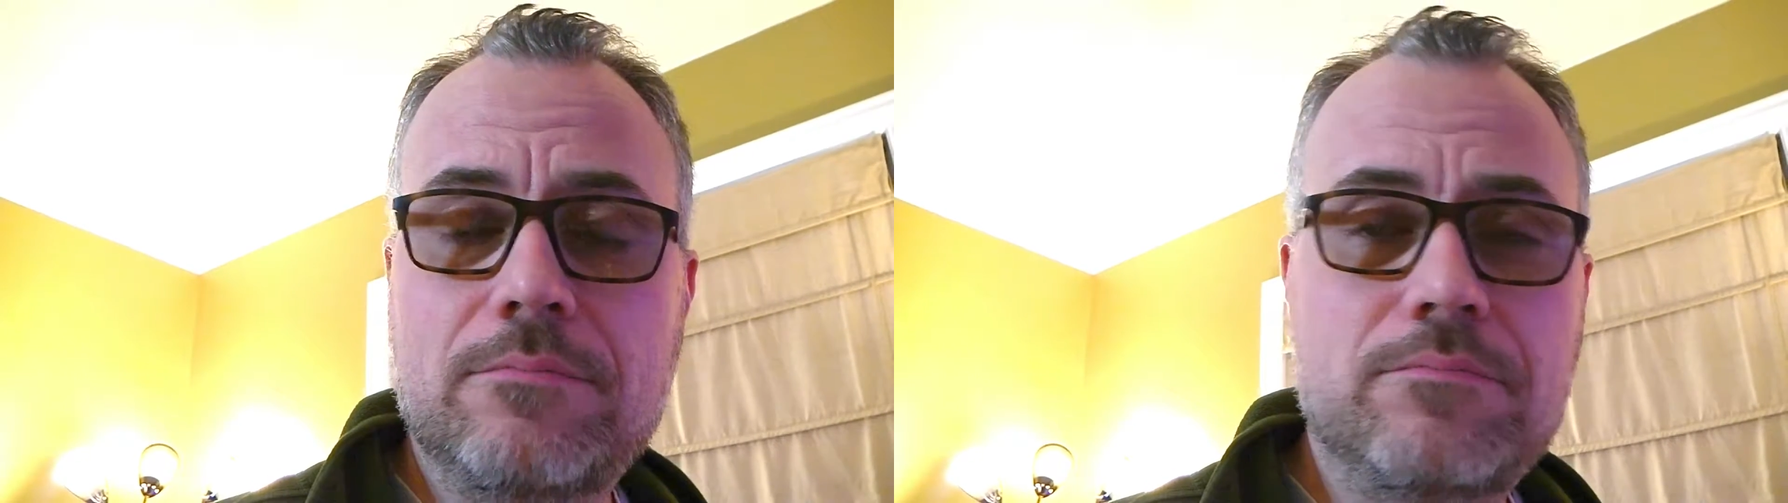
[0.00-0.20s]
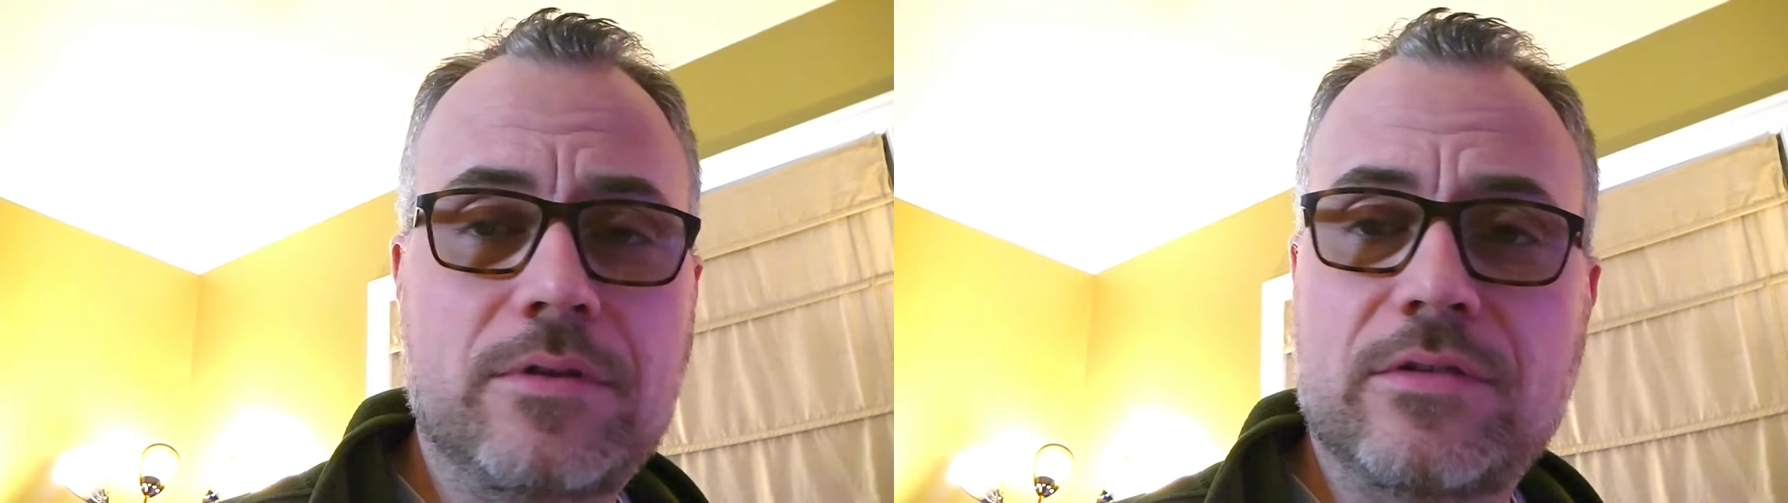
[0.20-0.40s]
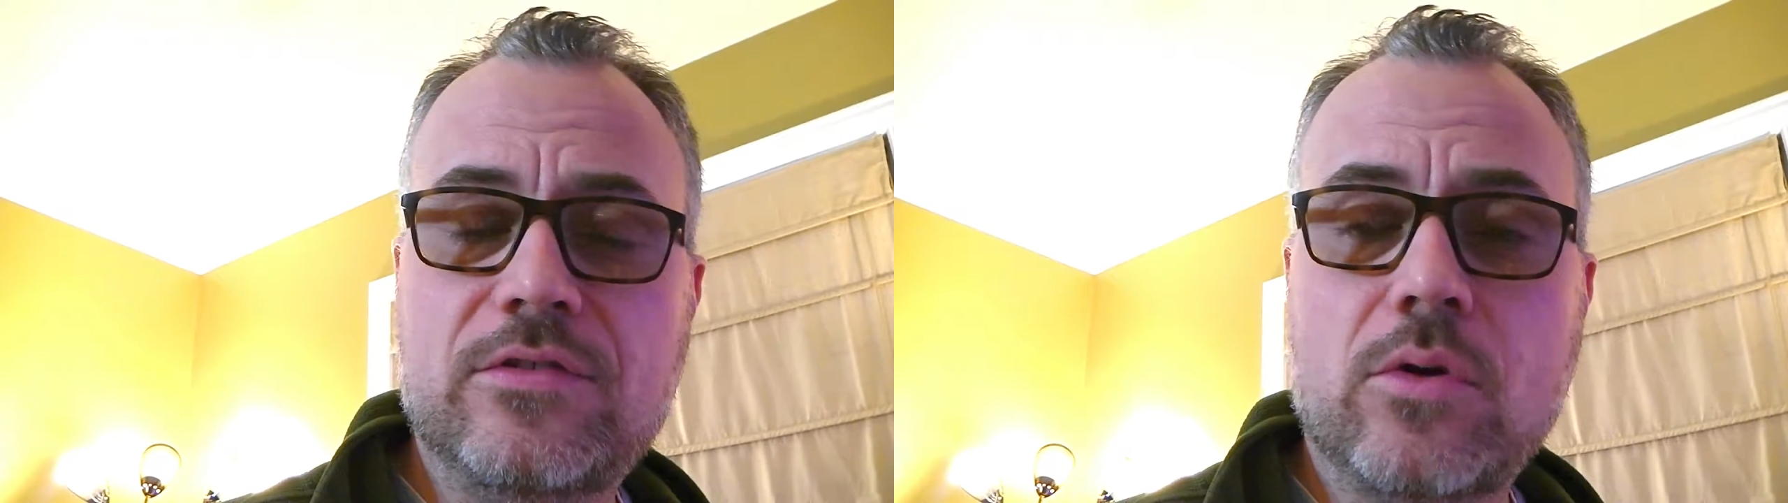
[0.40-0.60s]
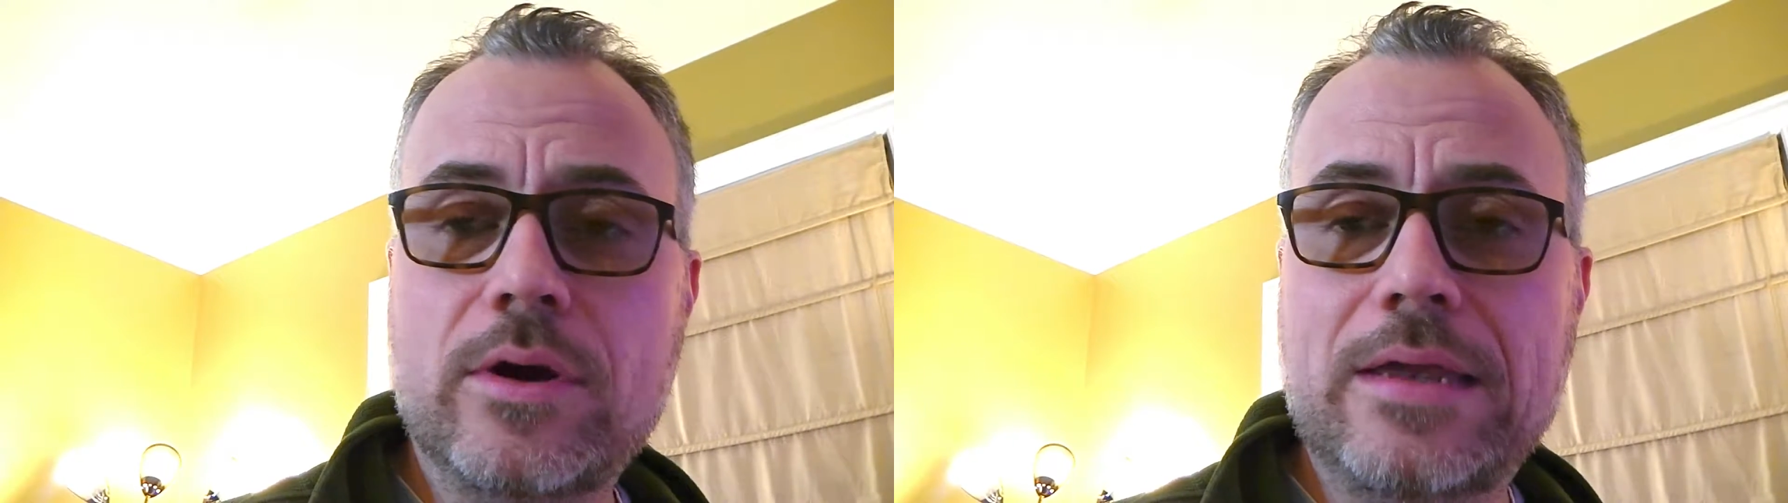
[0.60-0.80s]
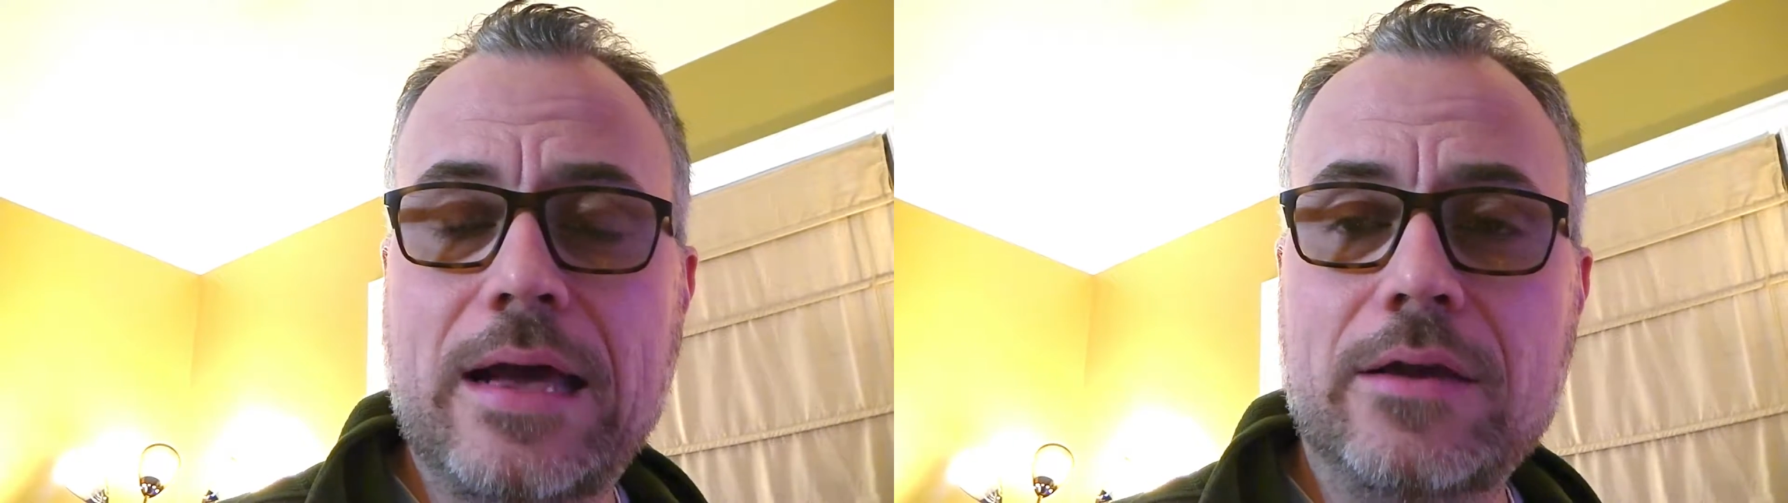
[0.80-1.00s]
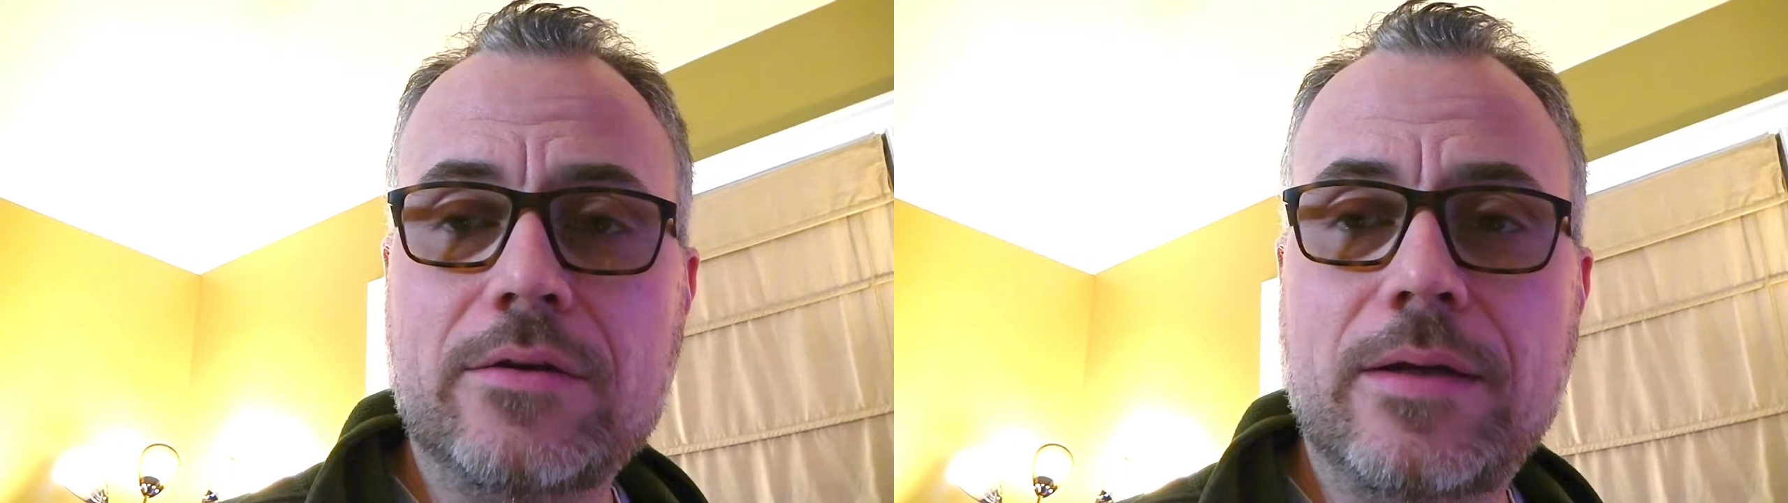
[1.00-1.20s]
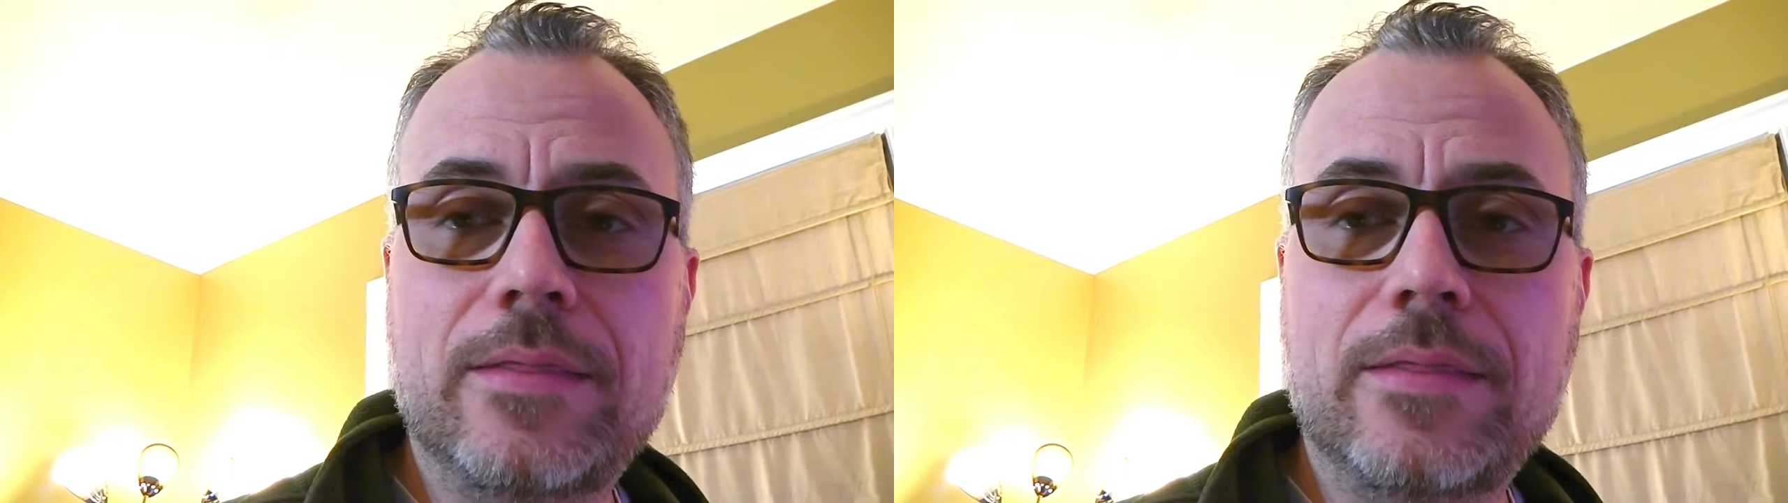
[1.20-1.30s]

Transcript: The storyteller and